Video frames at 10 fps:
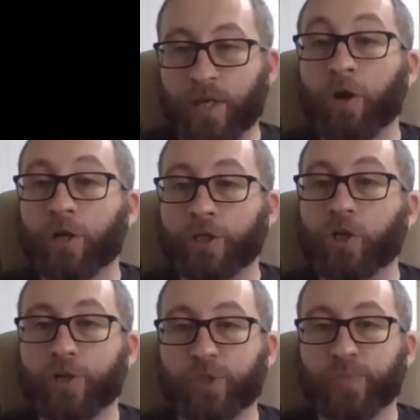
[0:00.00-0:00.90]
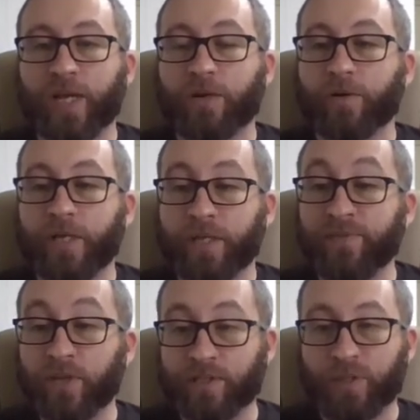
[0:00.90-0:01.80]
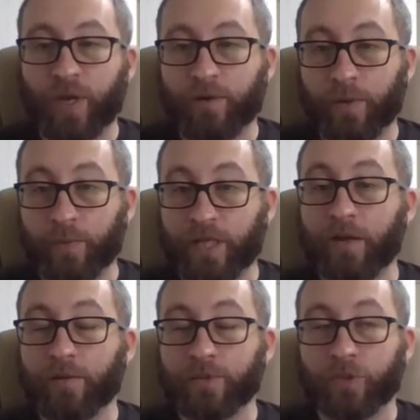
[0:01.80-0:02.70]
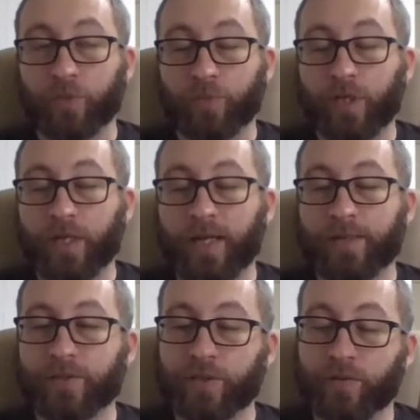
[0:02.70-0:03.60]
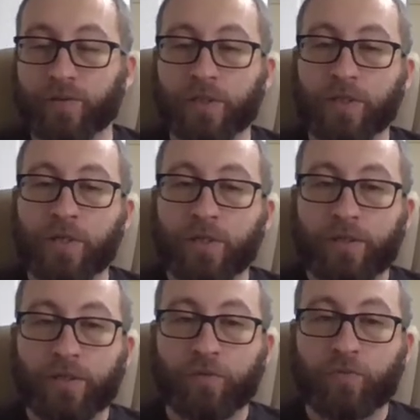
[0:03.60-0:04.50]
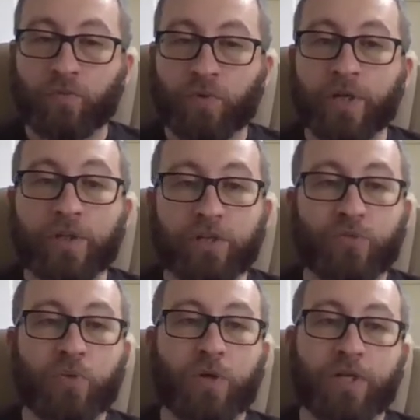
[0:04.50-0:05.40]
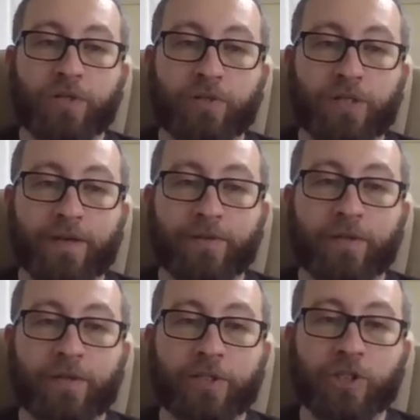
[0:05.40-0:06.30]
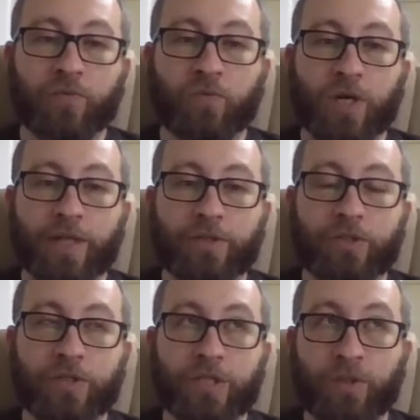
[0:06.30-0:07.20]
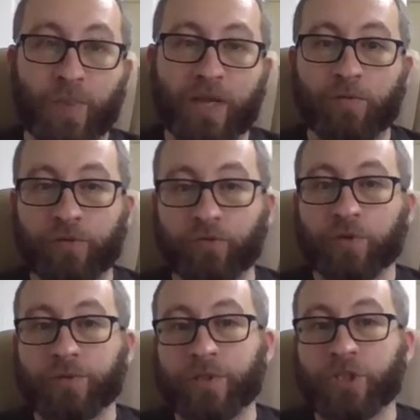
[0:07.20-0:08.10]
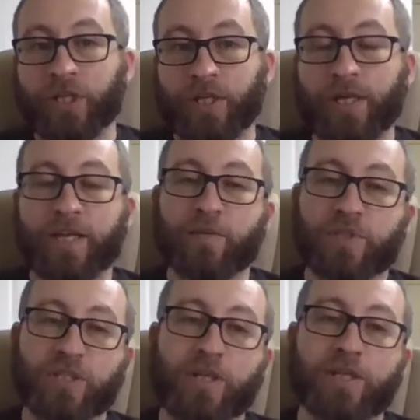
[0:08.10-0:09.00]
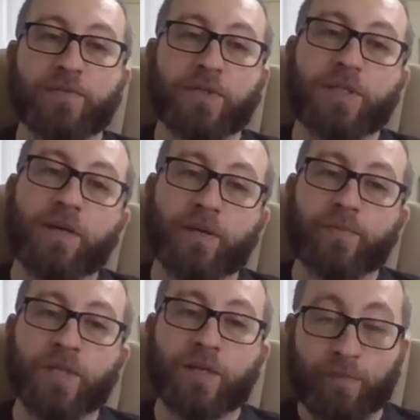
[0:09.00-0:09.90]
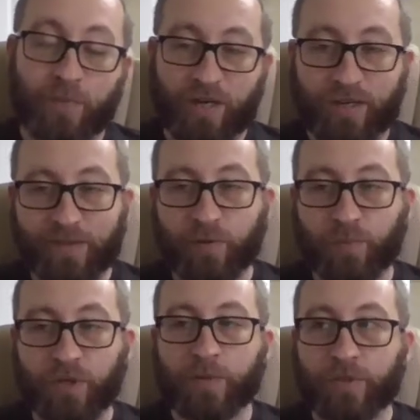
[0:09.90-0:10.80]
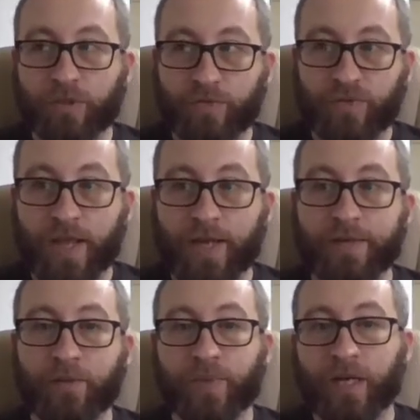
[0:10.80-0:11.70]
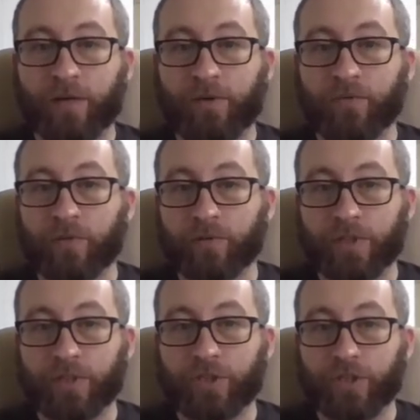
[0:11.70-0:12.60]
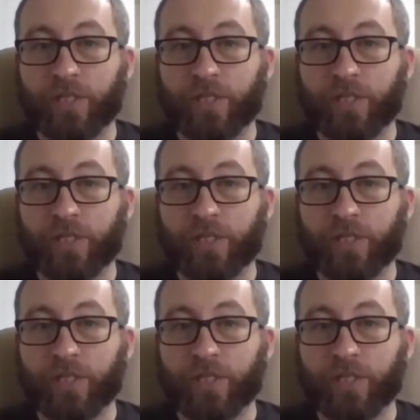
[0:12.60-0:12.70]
and on a charged battery, and even as the battery went down, it was still pretty high. So, you know, really, if you wanted a good calculation of watts, you need the battery voltage in amps at any given time. But I haven't been able to find the battery voltage